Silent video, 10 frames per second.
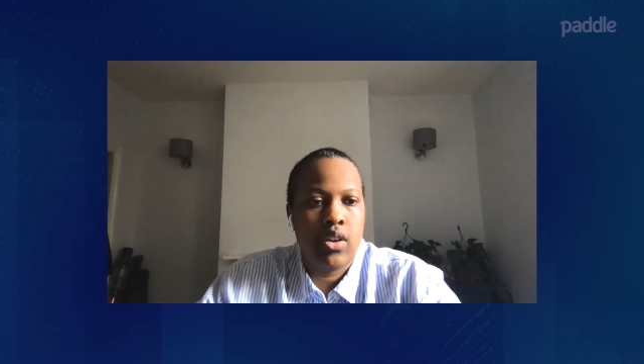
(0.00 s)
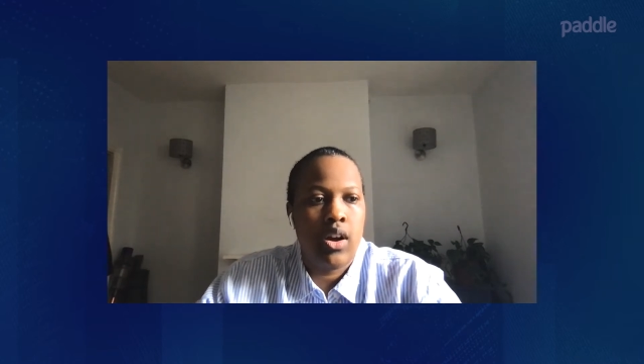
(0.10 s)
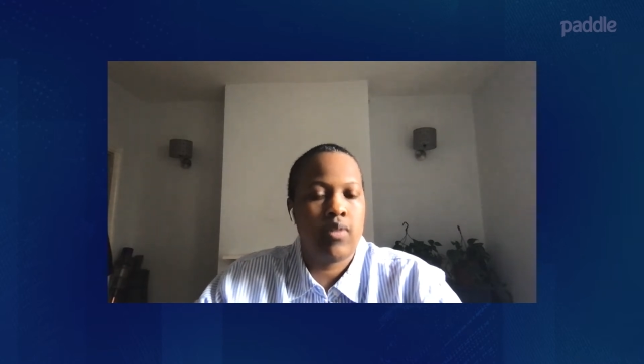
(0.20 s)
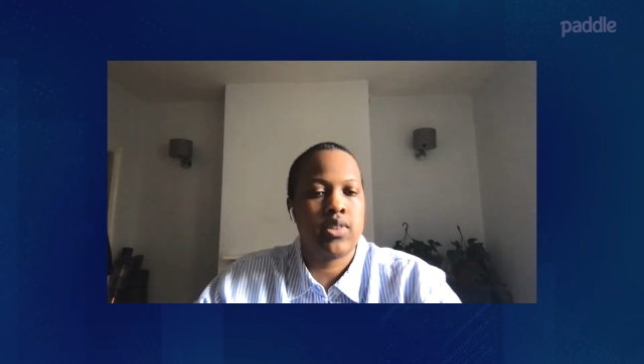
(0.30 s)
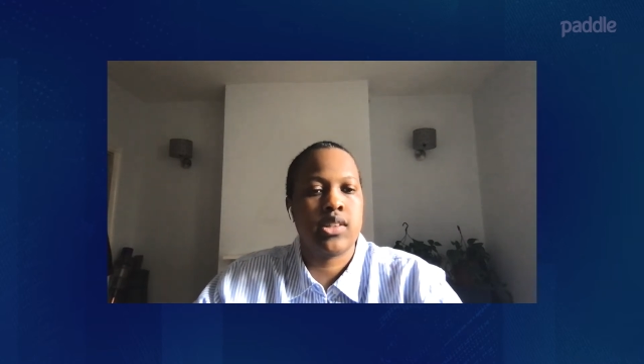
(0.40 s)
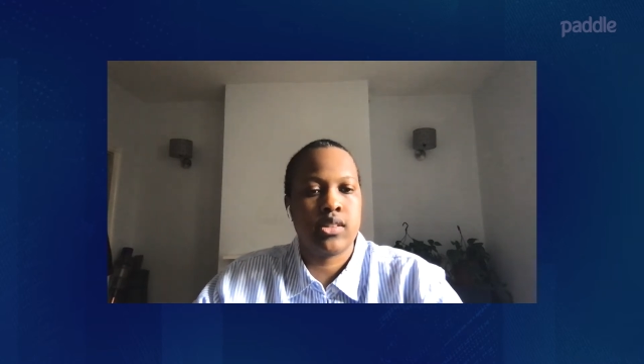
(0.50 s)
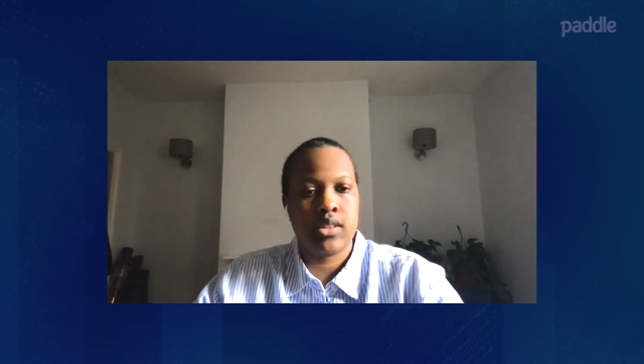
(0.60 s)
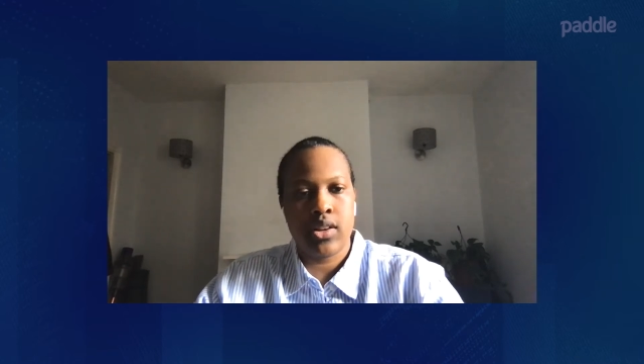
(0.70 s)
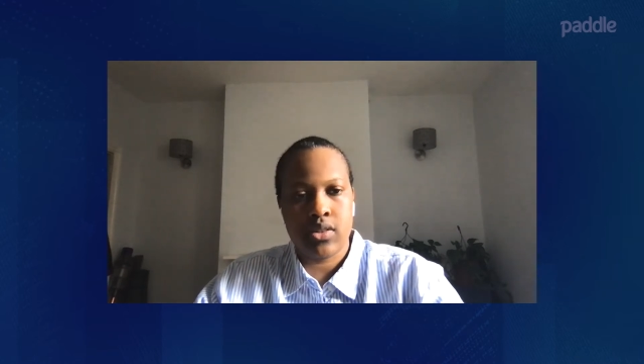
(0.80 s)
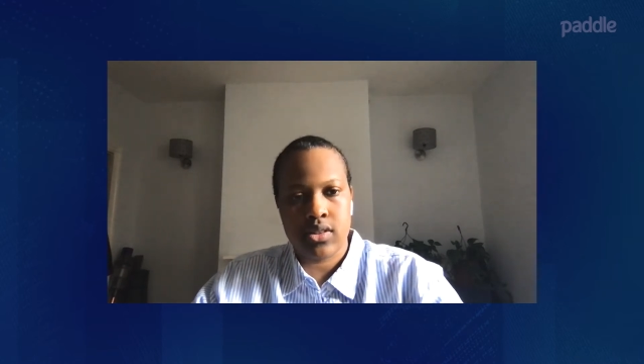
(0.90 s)
obviously, it's
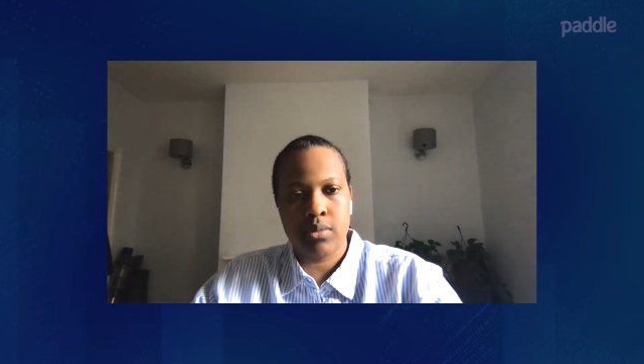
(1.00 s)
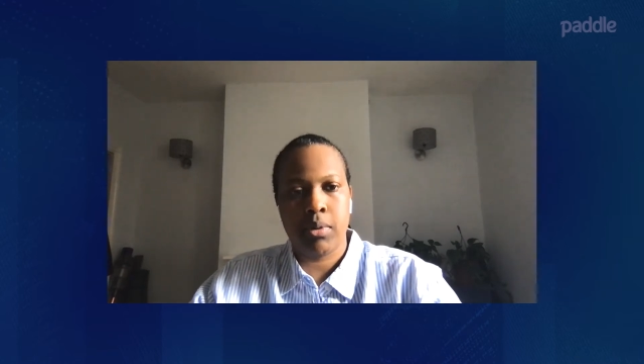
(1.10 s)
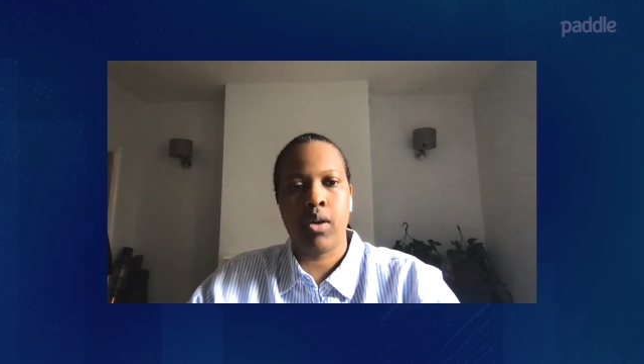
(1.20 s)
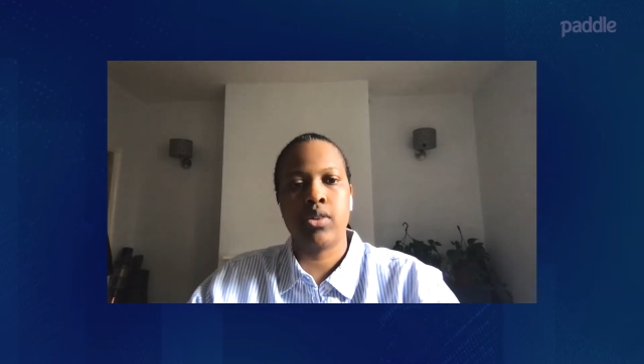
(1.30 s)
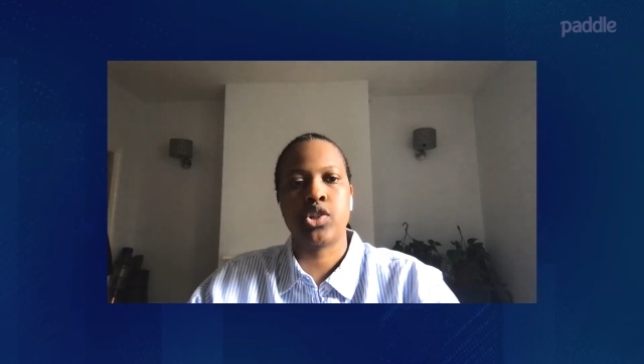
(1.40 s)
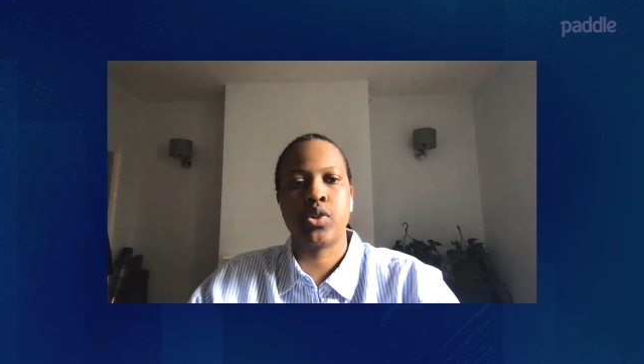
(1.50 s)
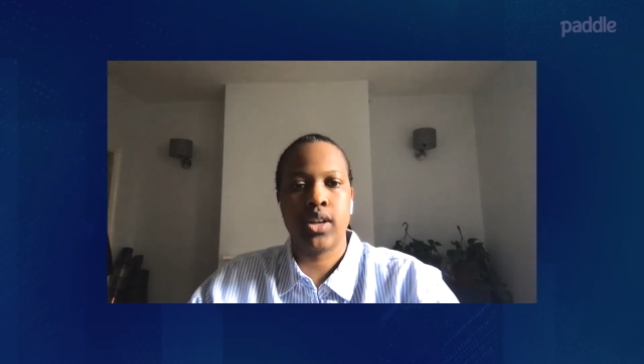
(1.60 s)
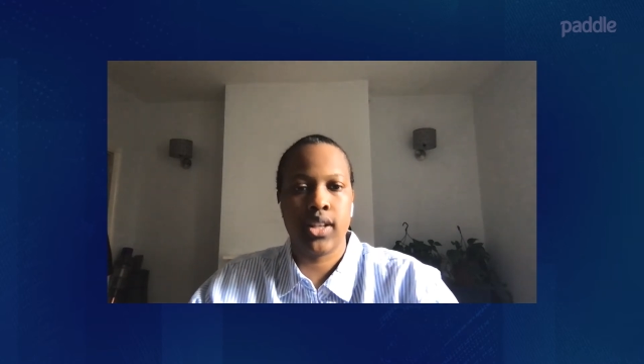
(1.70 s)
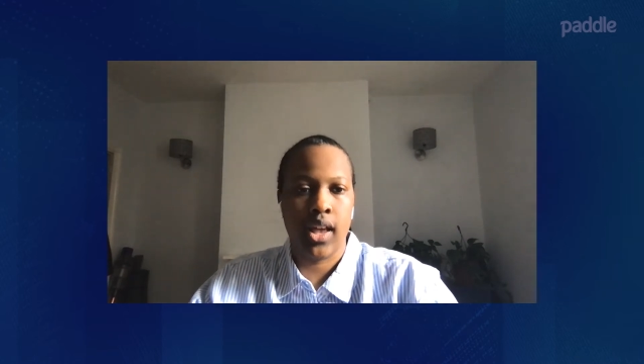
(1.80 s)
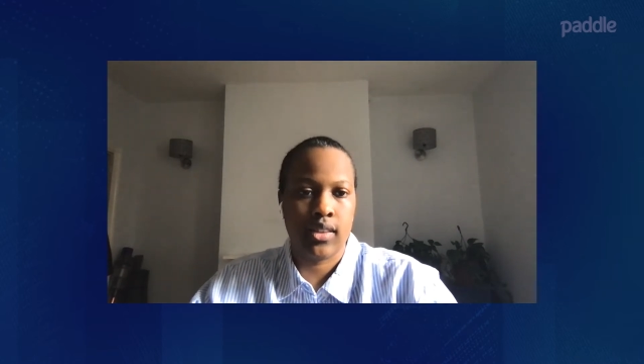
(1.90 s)
not just about ensuring